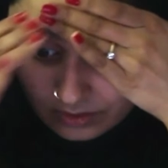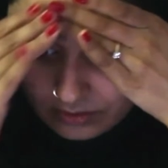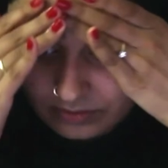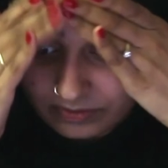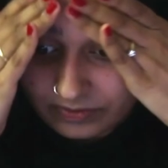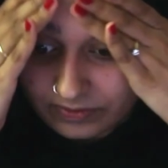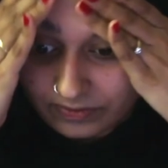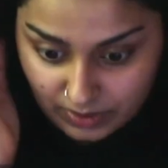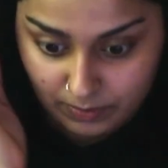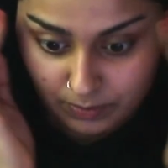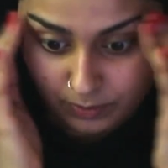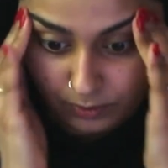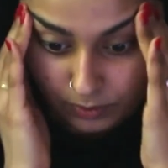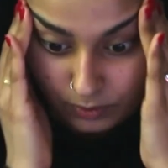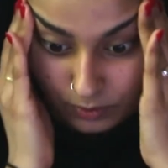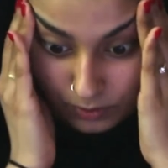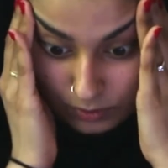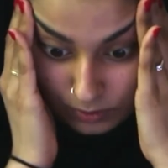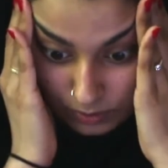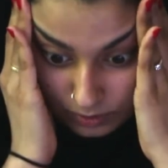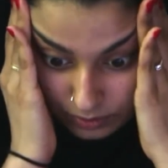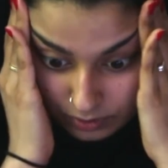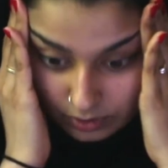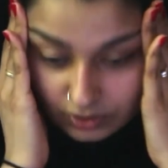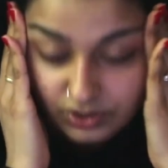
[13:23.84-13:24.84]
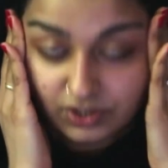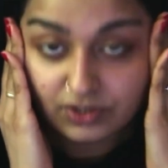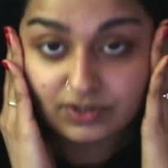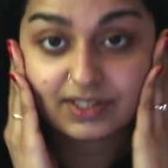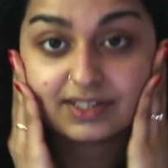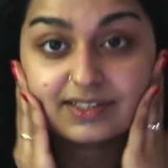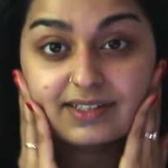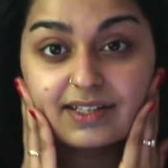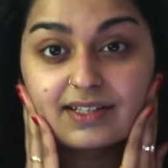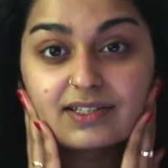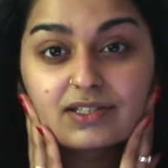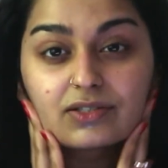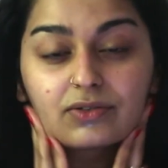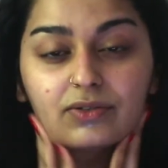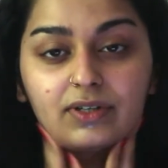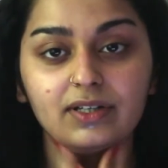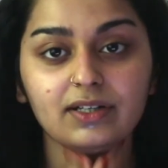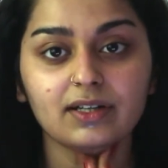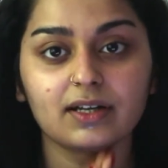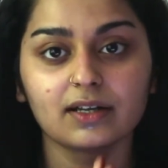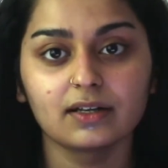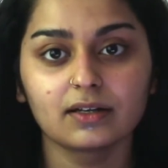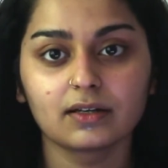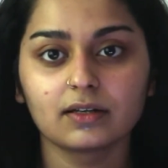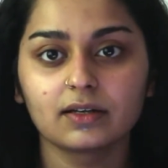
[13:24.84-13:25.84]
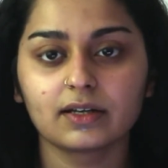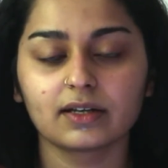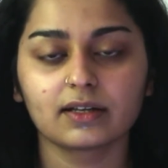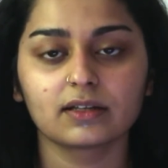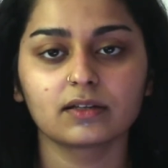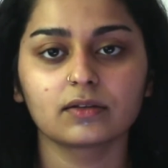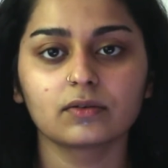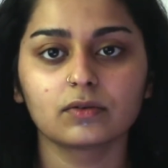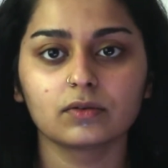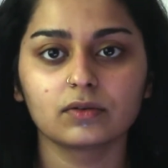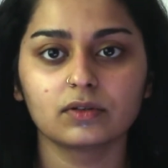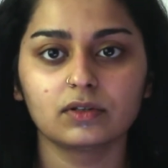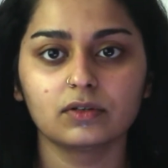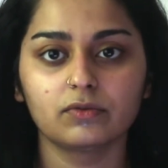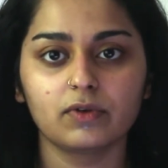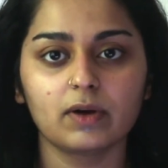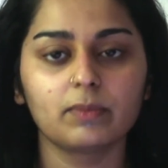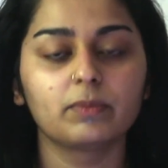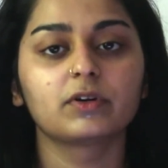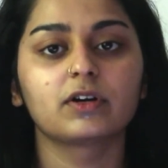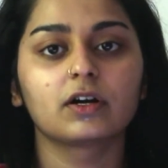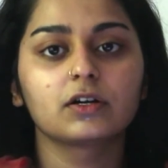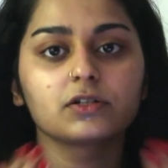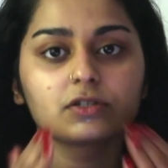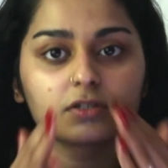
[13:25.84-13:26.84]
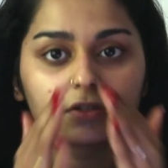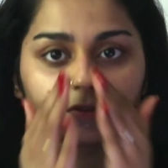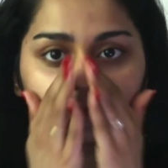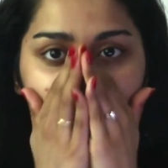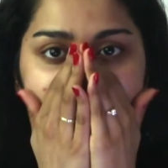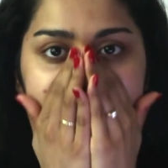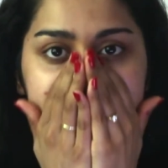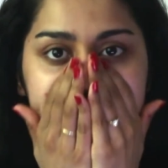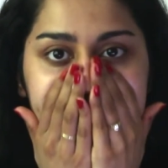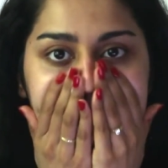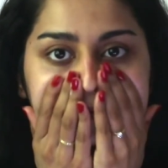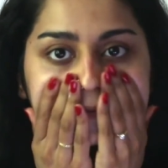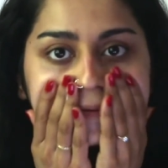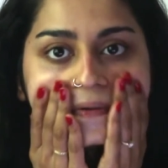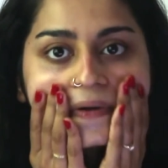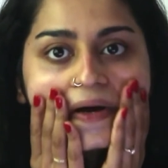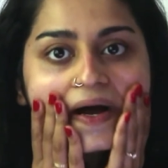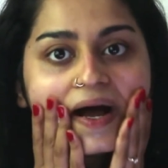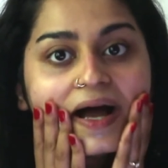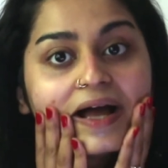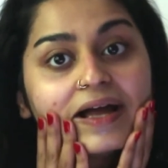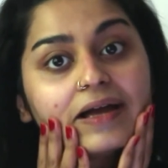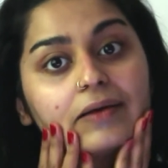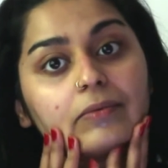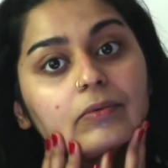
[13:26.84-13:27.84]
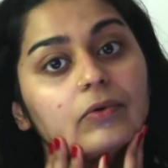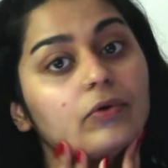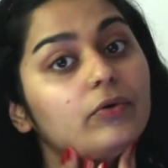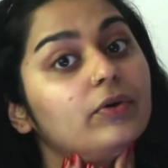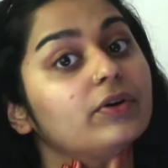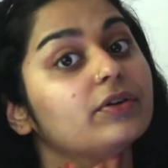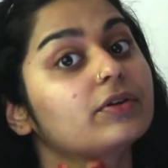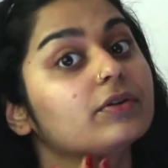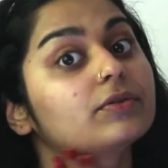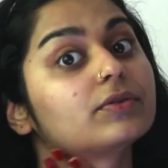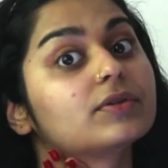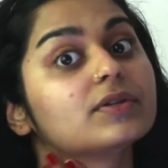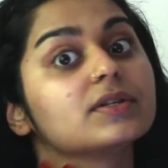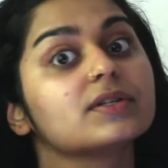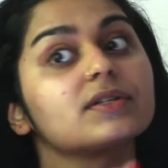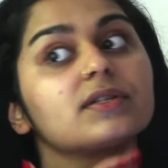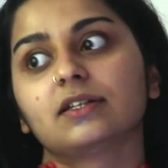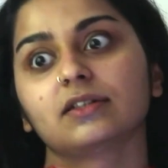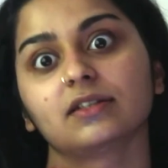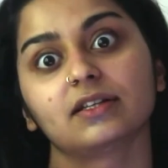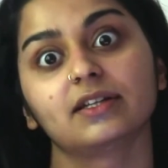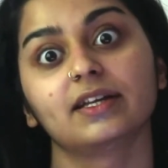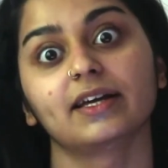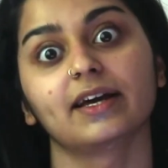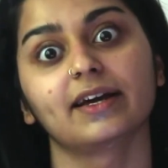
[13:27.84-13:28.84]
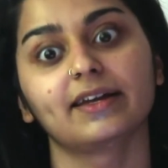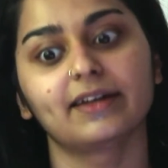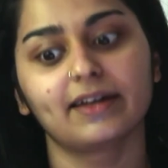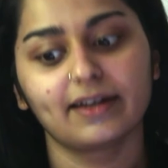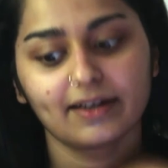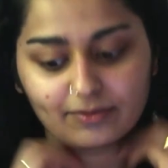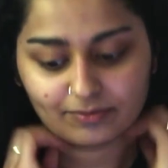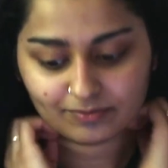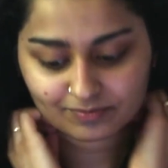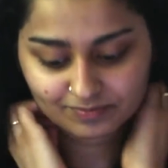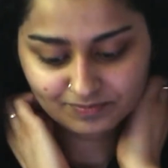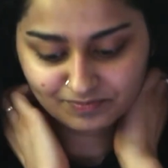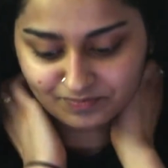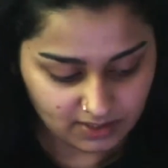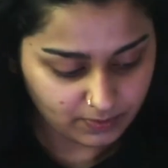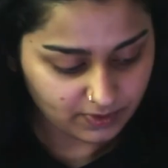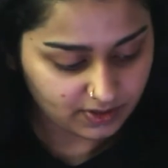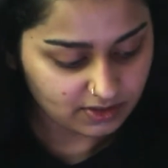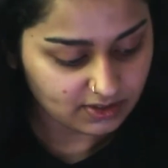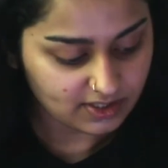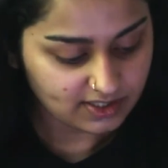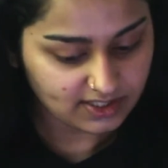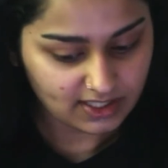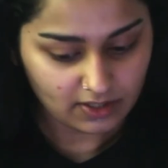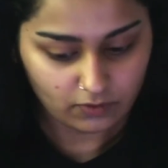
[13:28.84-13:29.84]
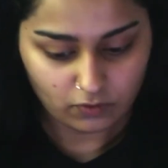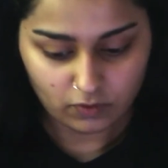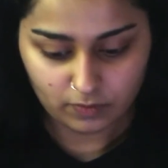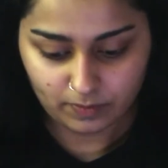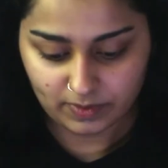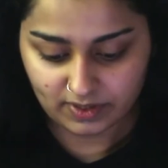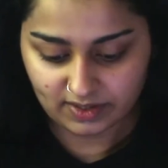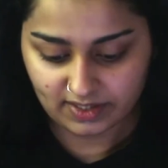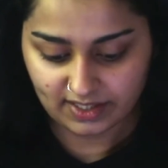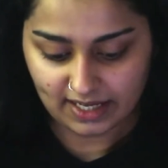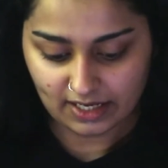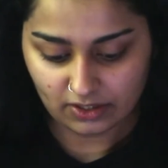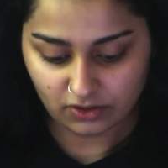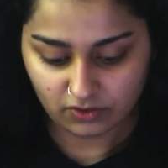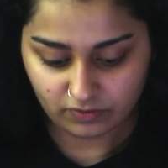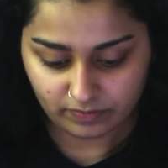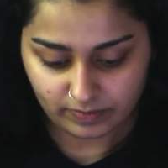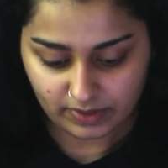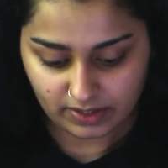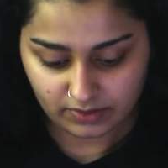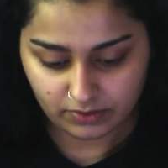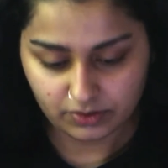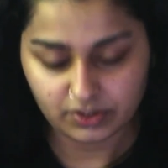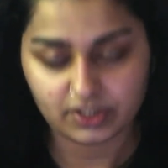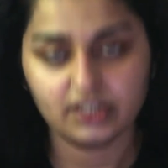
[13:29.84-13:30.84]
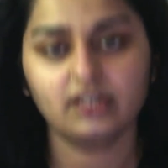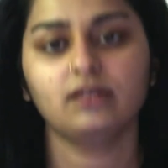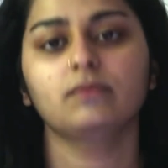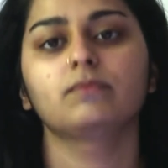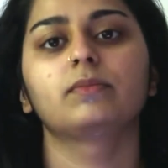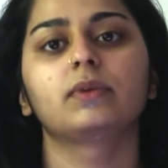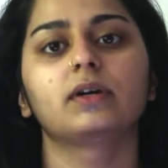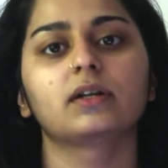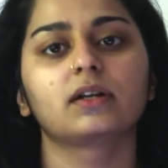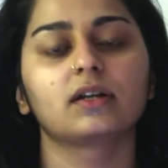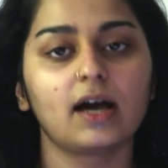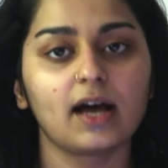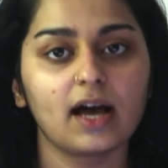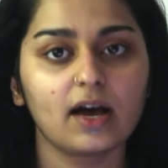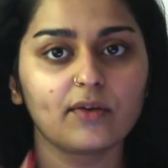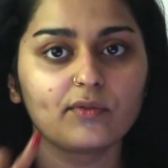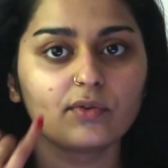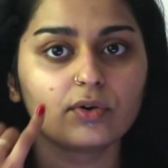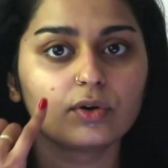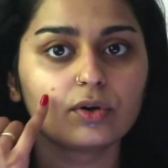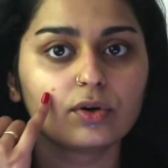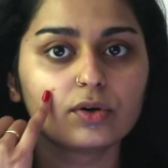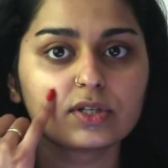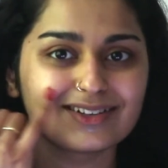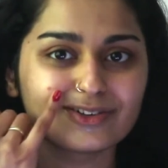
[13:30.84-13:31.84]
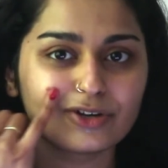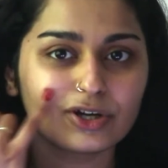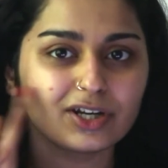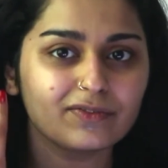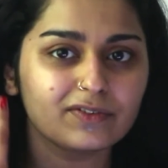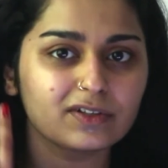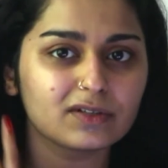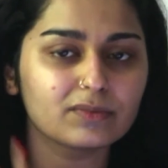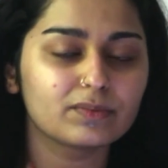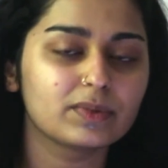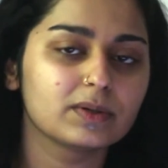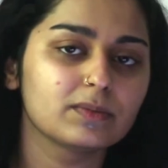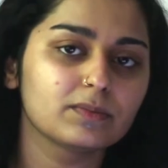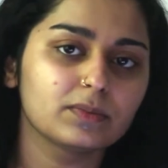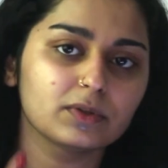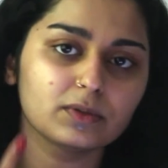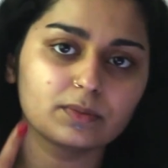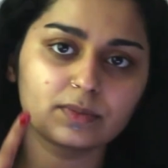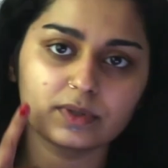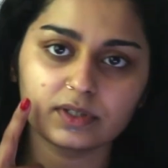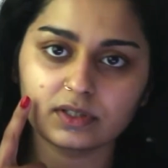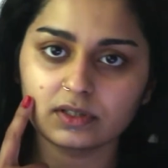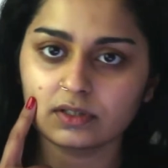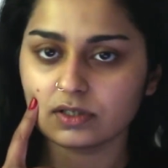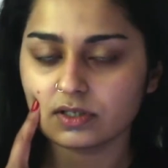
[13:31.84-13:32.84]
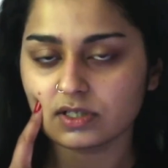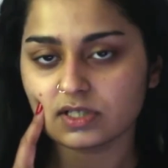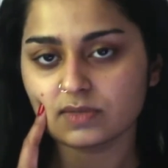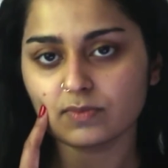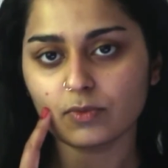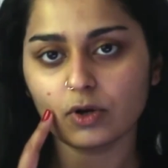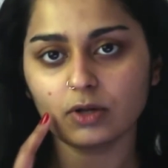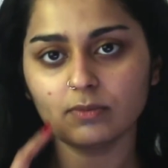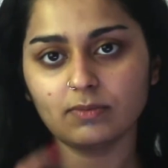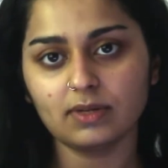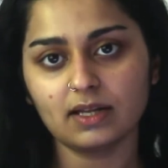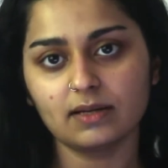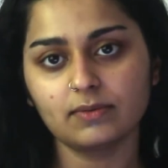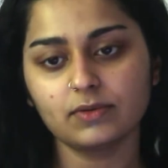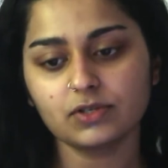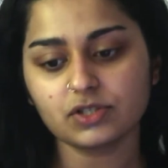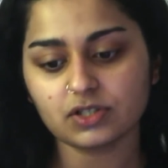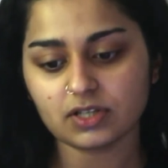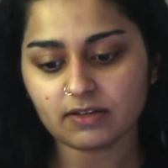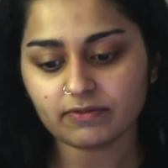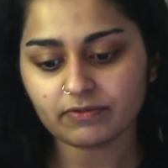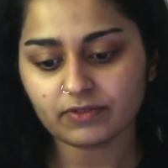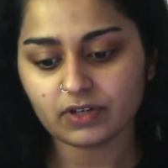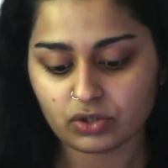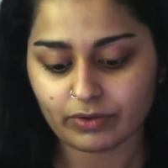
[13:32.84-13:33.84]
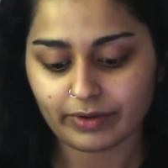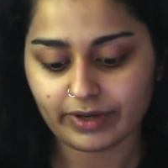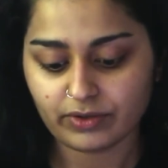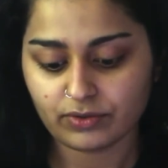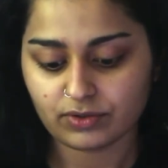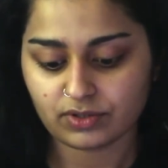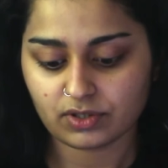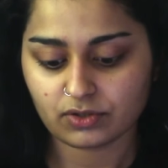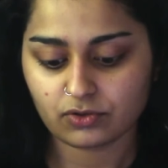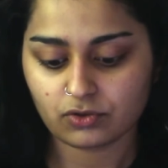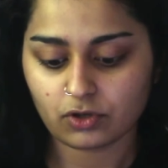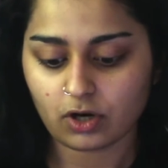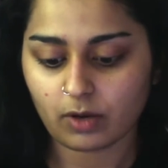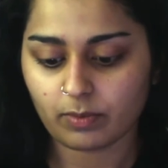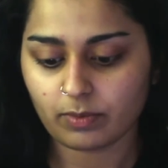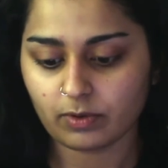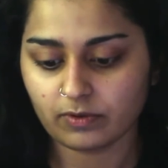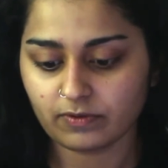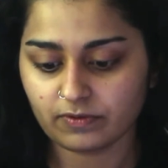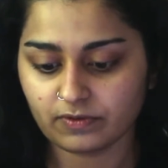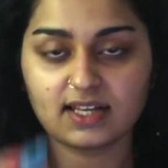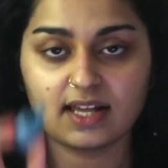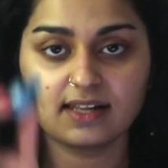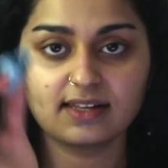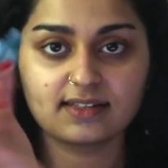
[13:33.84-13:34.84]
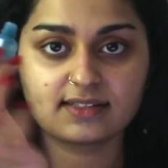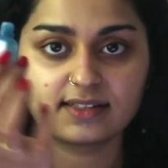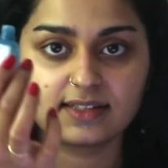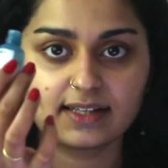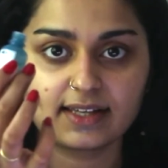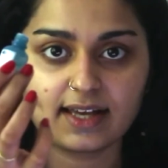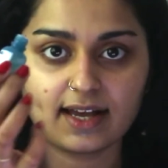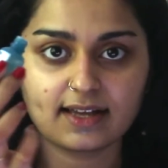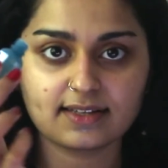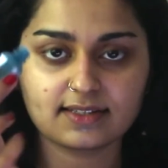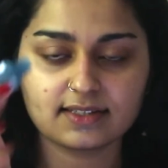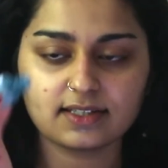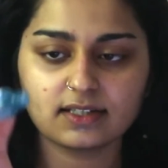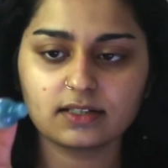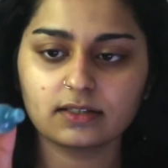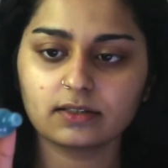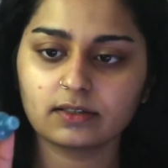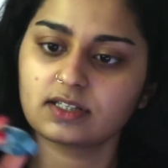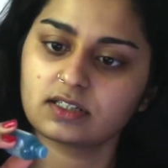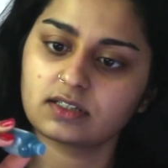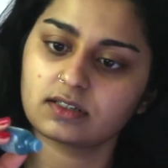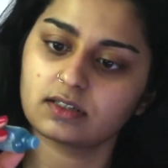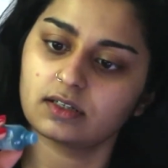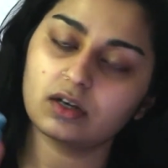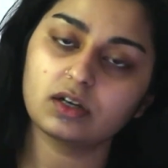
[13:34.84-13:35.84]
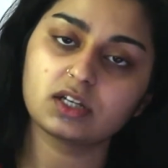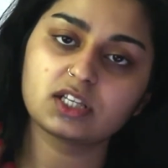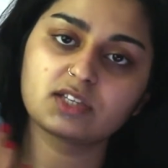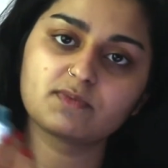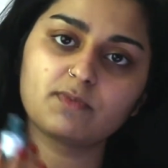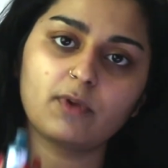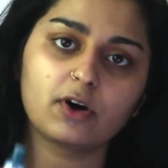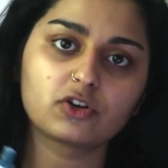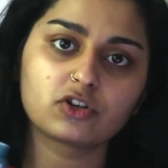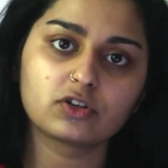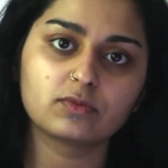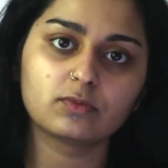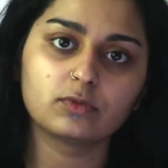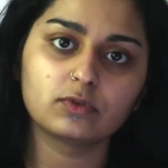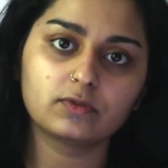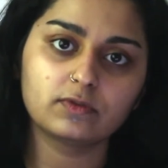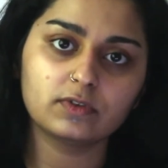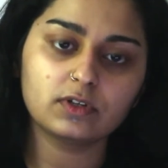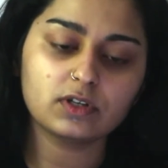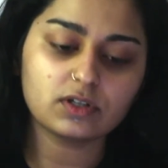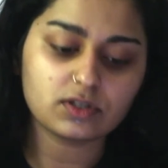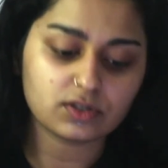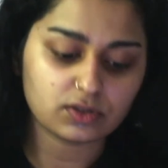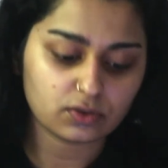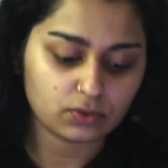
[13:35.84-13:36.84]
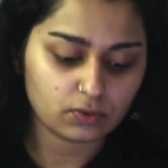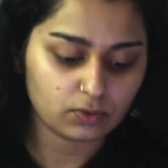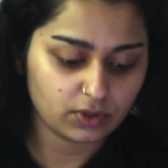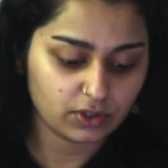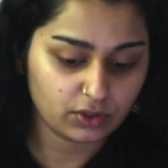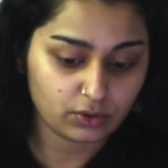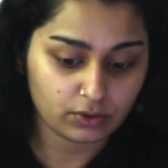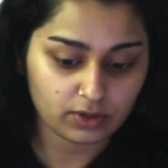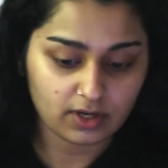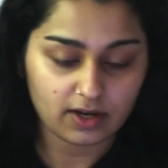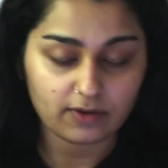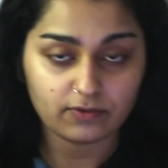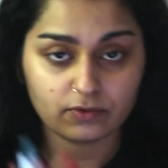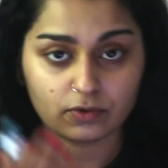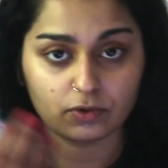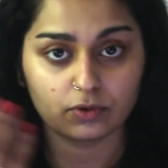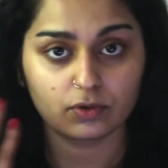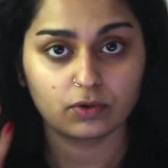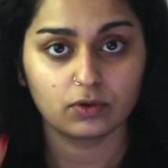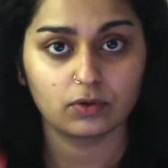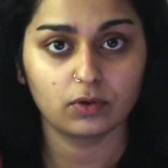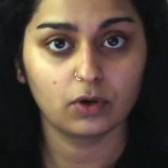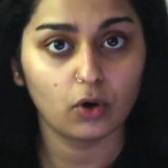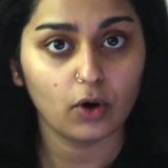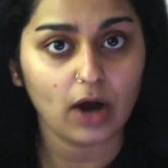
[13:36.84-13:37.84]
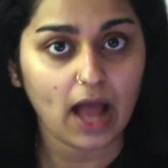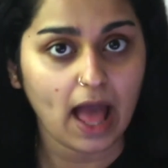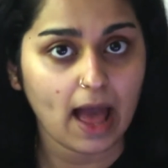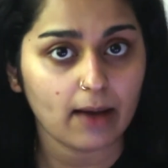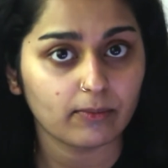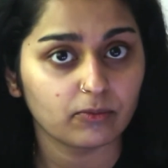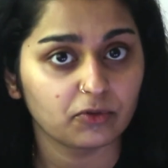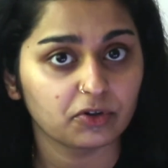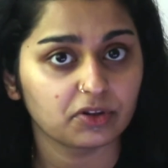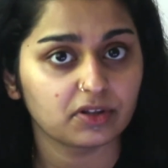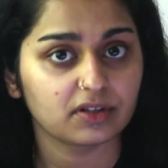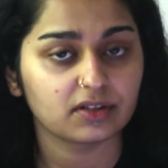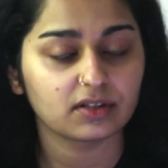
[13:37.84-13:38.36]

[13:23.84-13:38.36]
of people not using sunscreen and like the repercussion of it, so I am going to do this till the day I die. Typically that would be the end of my routine, but I have not even a pimple, but the small blemish left, so I use a drop of salicylic acid. This is a spot remover, so you don't have to go ham with